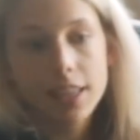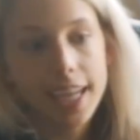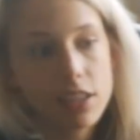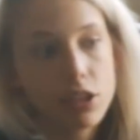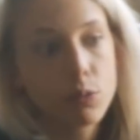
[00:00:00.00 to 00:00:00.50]

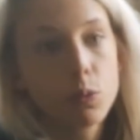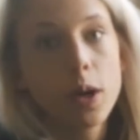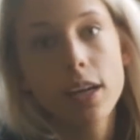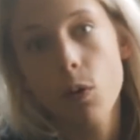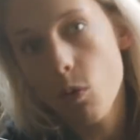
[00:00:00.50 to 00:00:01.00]
like to
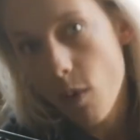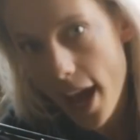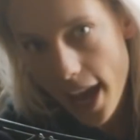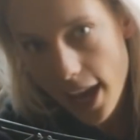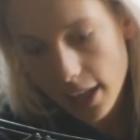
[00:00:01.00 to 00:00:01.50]
run
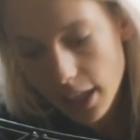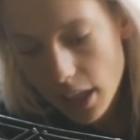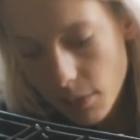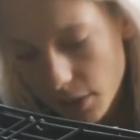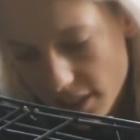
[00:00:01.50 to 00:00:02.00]
away,
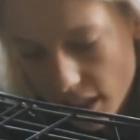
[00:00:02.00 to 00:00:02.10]
because